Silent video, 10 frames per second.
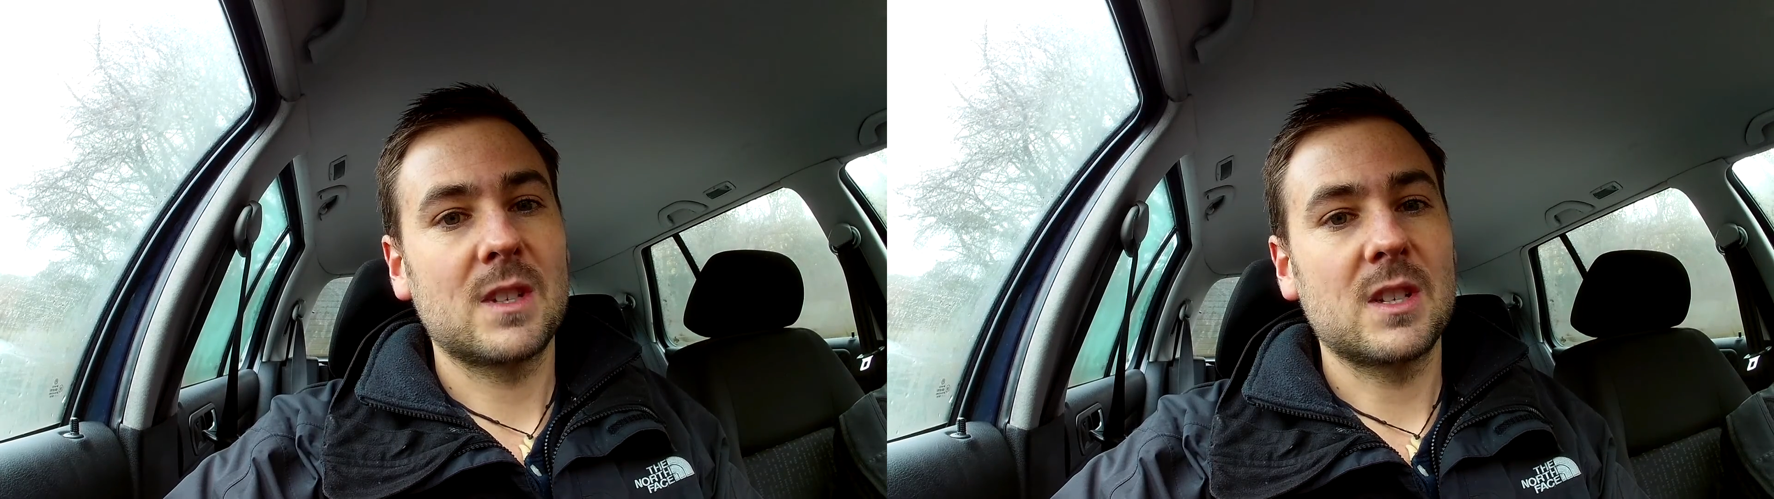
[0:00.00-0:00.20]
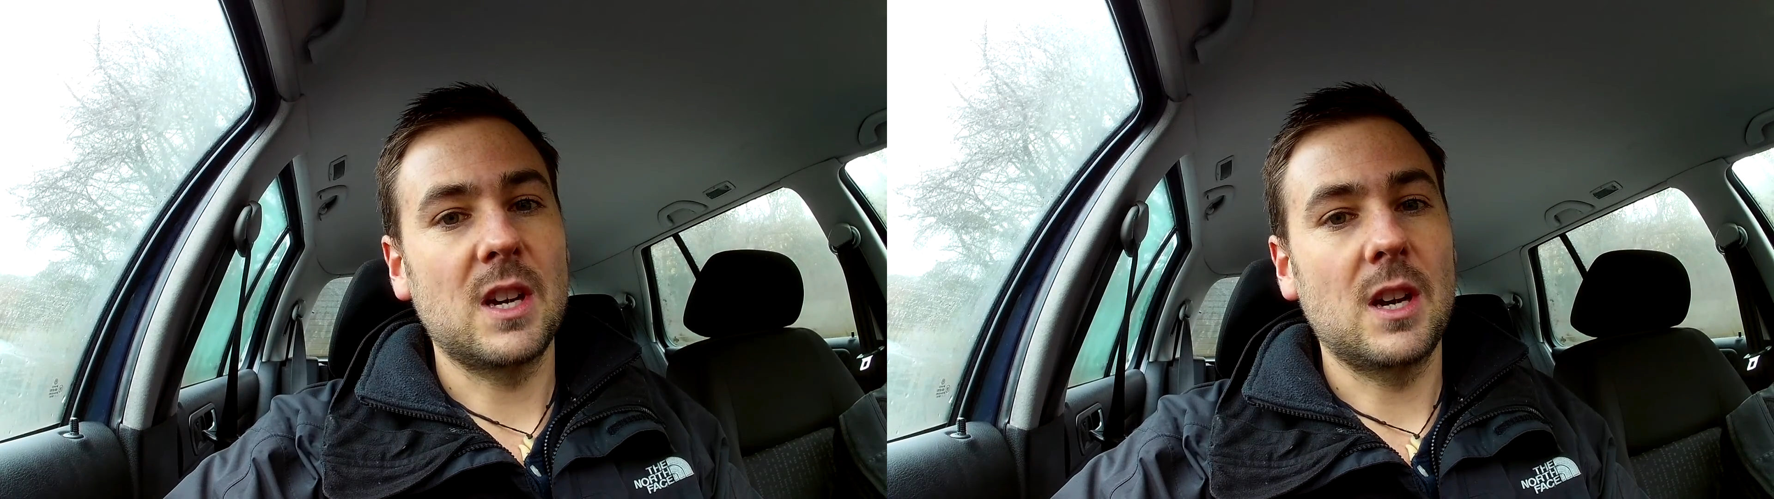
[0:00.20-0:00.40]

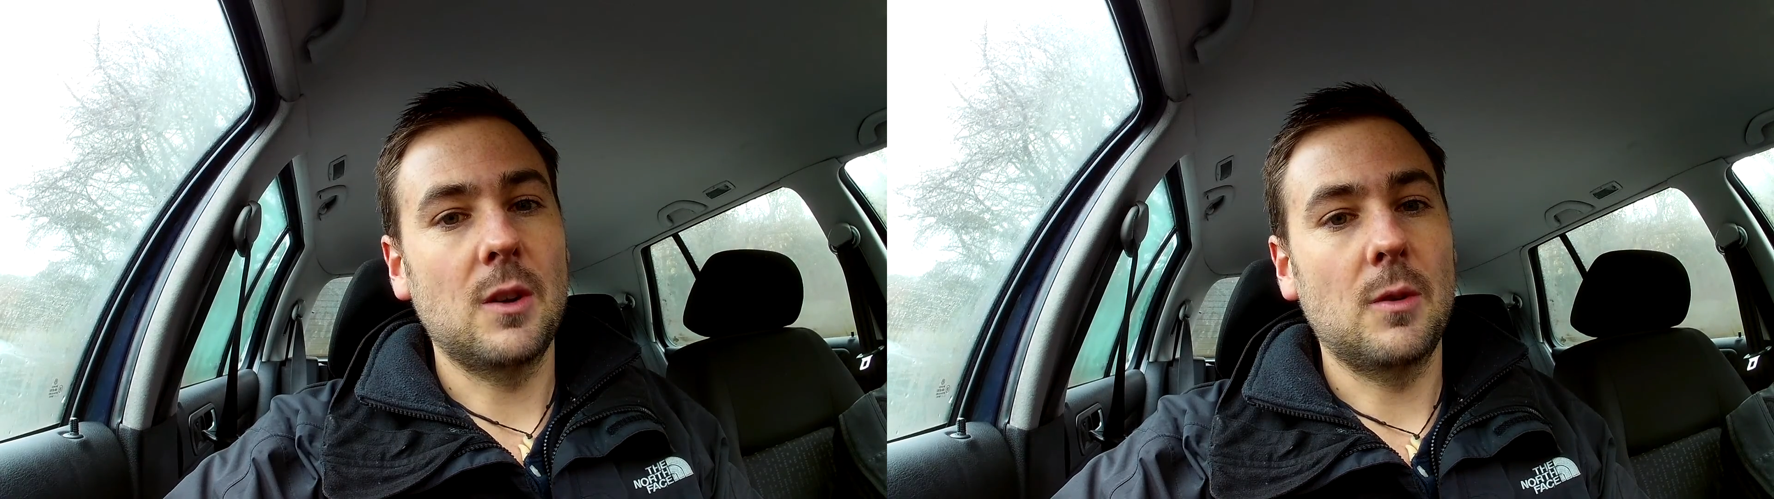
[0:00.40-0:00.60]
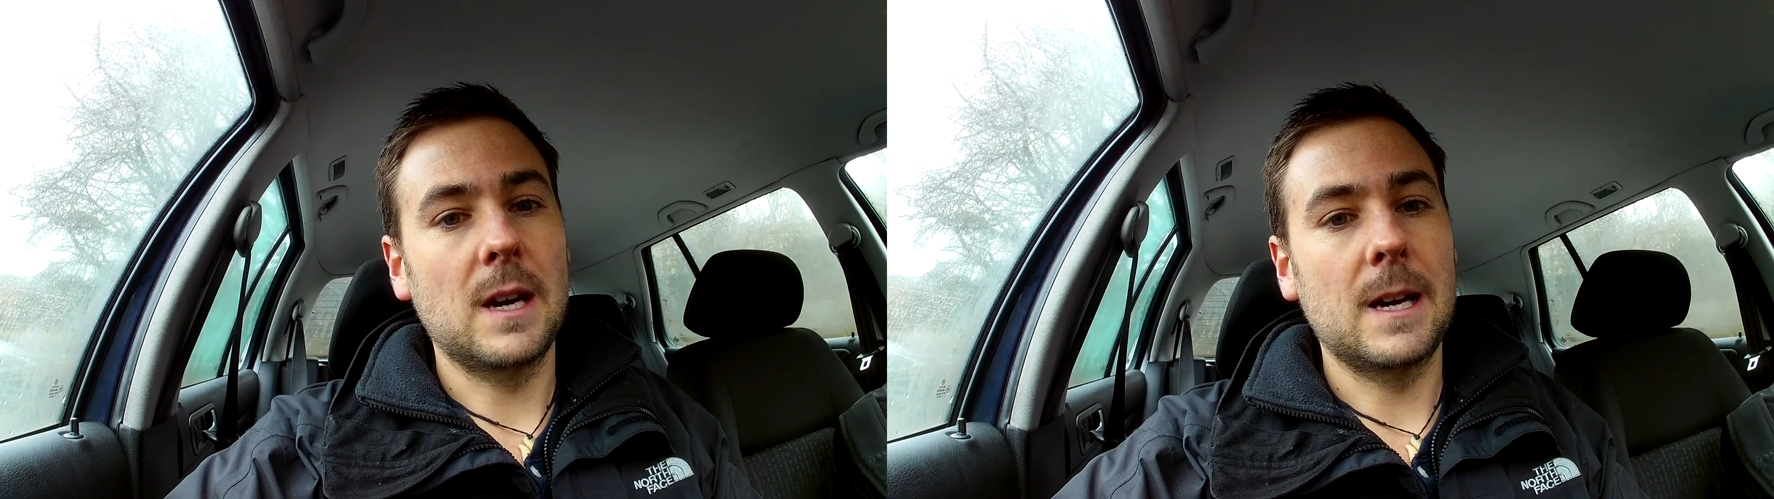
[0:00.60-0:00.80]
So
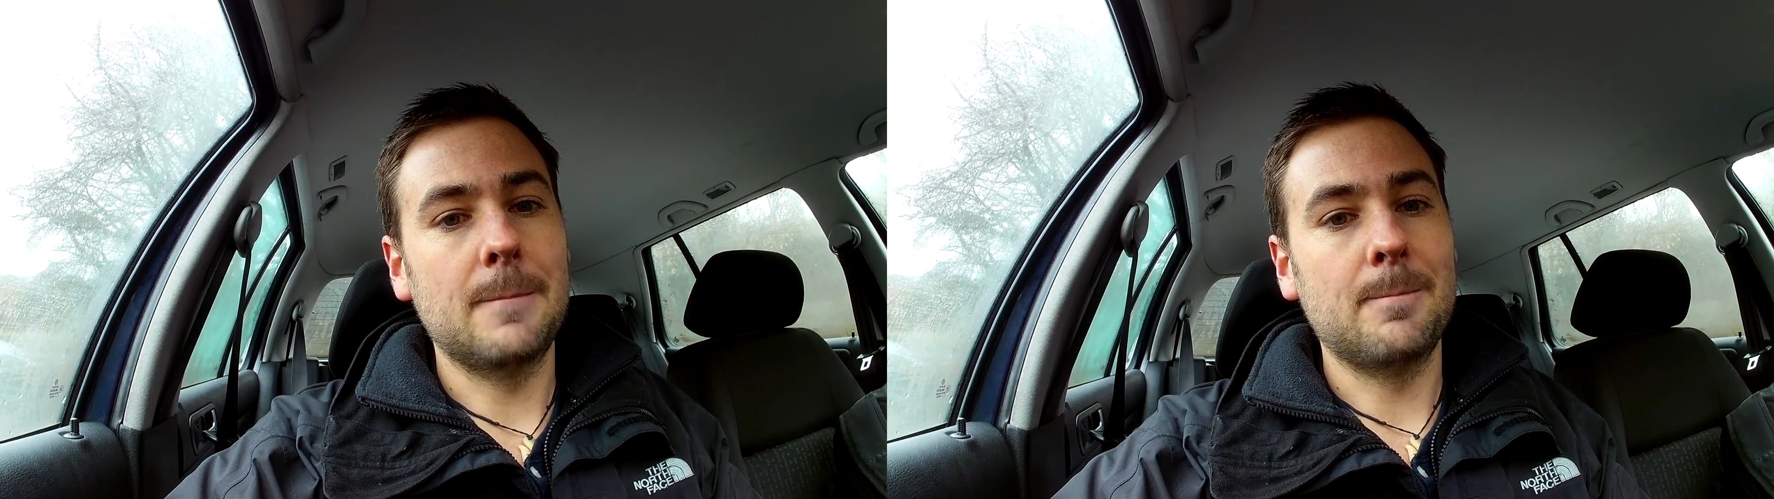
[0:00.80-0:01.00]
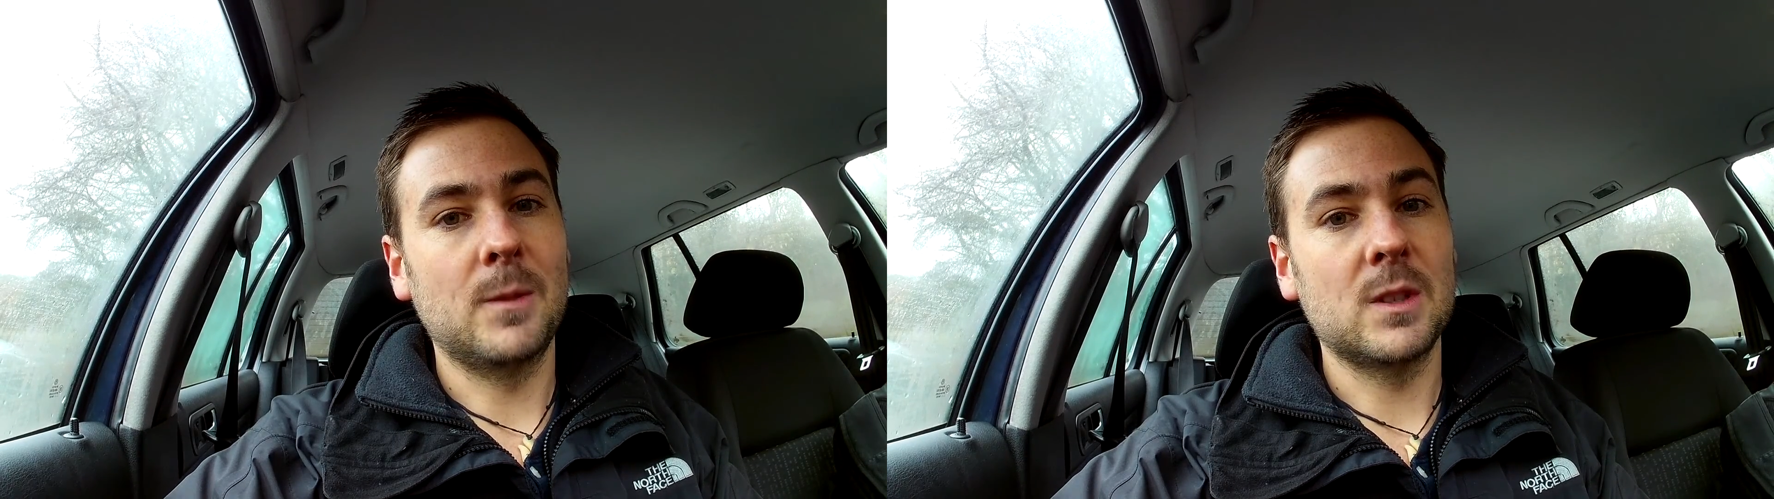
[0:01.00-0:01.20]

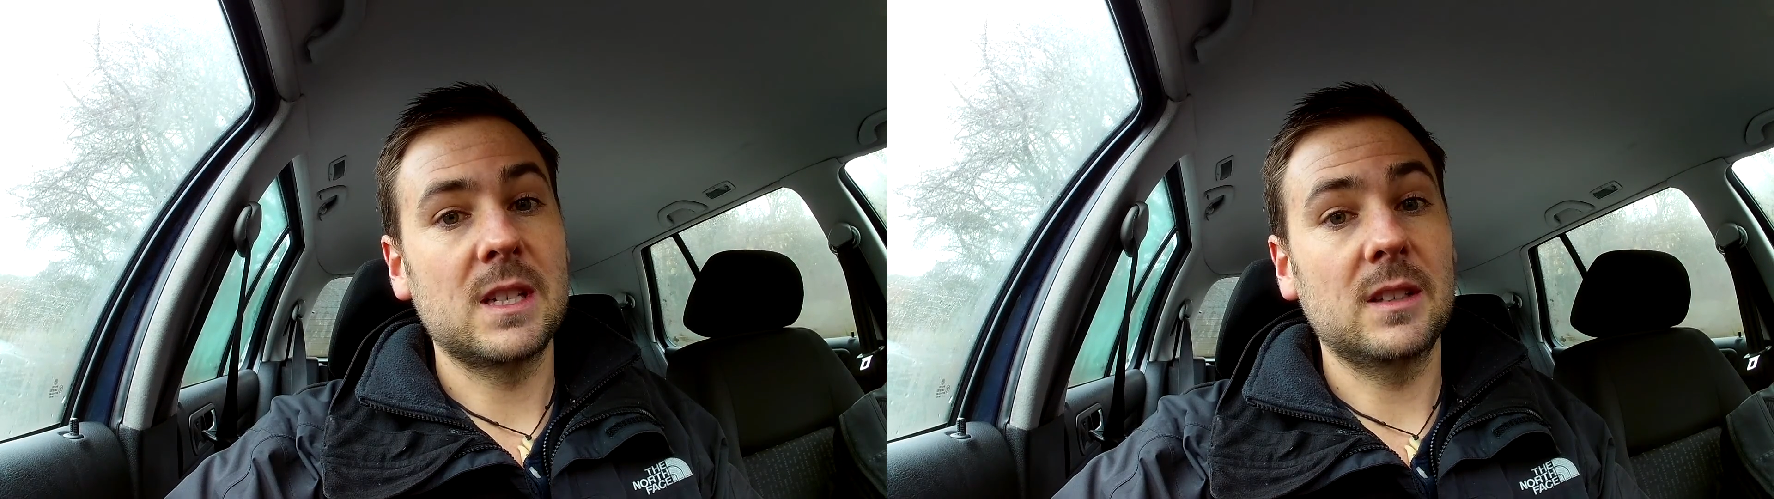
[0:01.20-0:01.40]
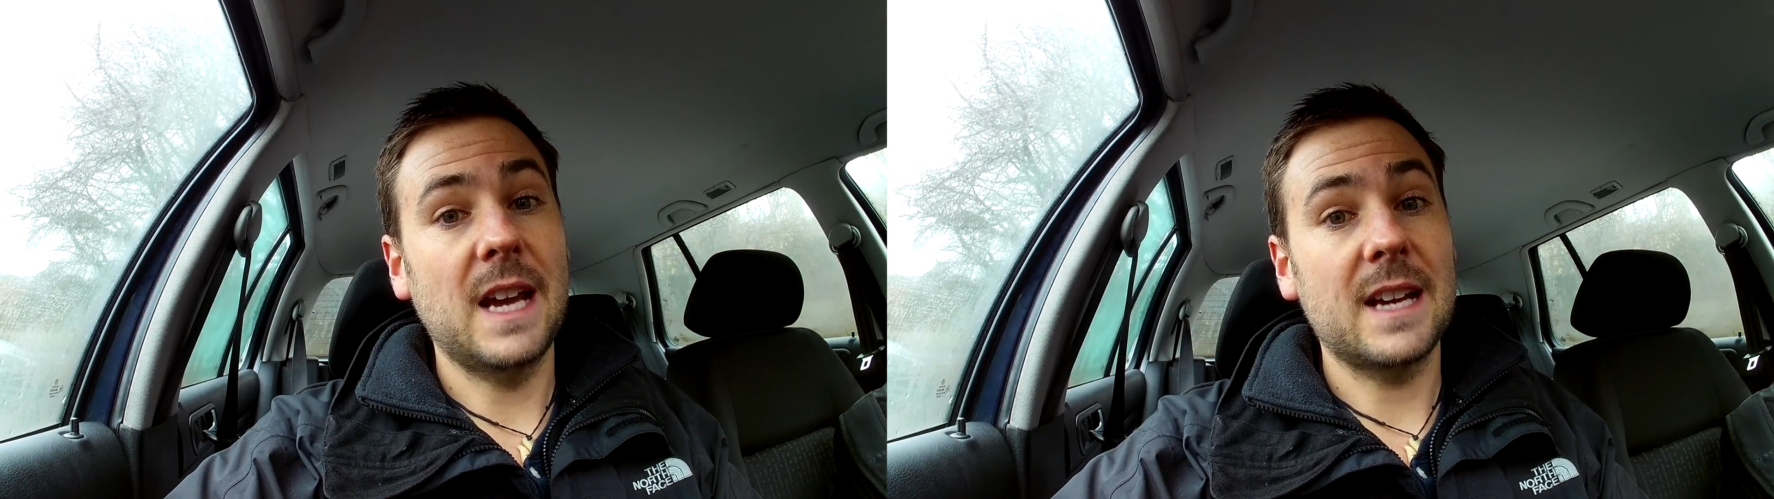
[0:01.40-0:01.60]

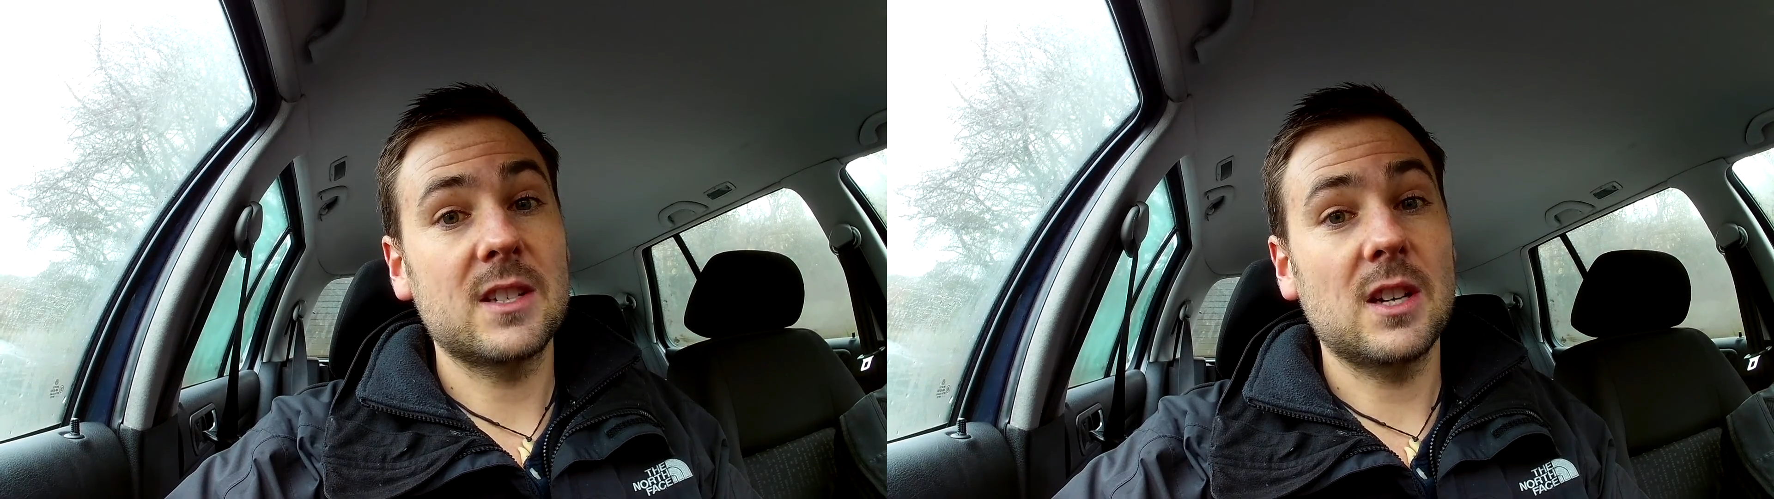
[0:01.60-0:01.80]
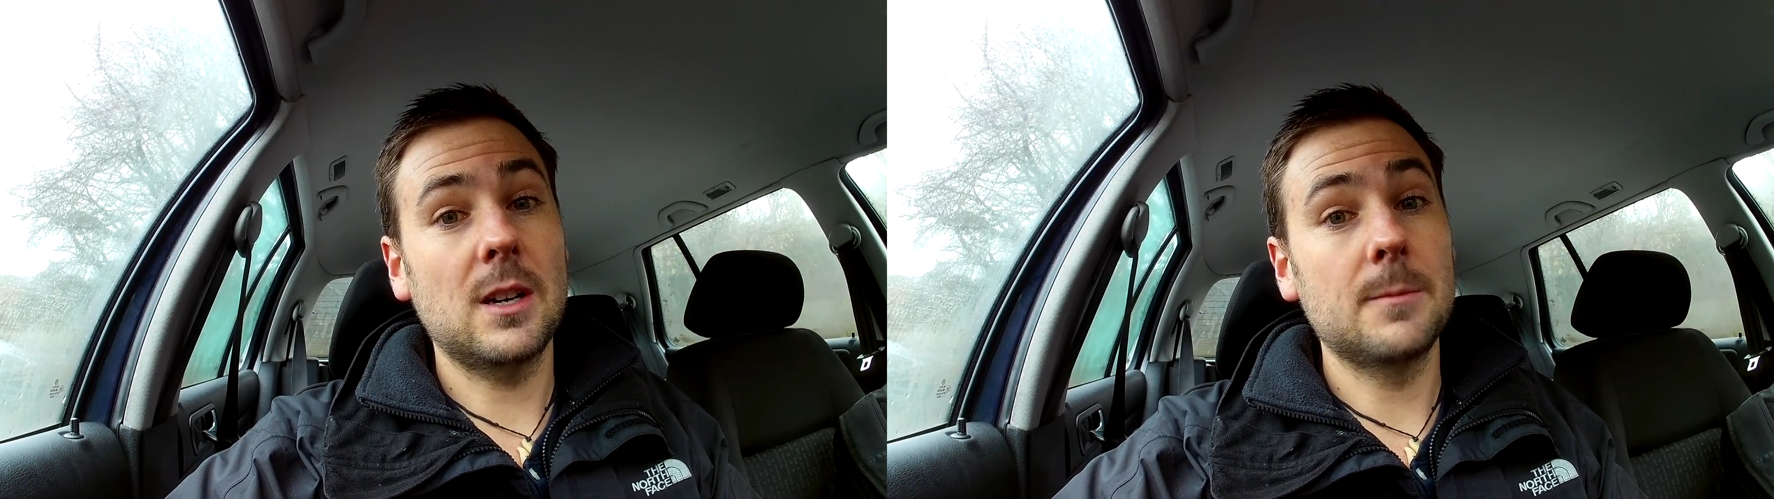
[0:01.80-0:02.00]
until next
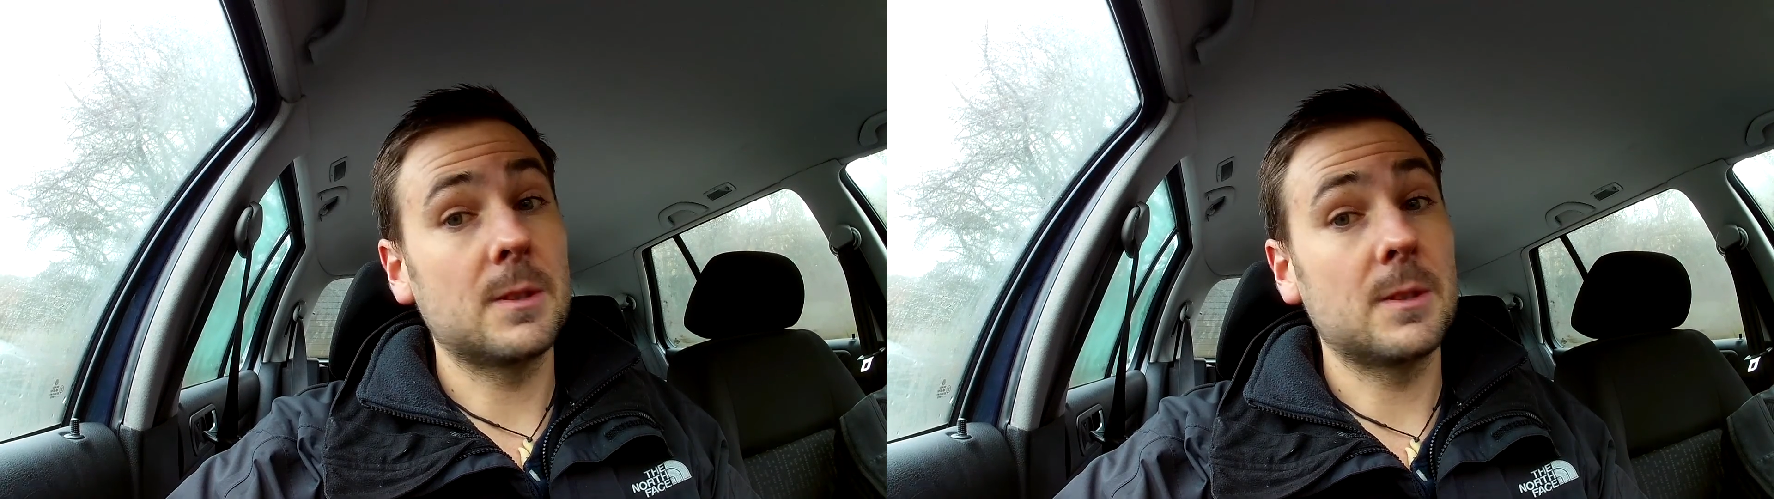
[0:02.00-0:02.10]
time,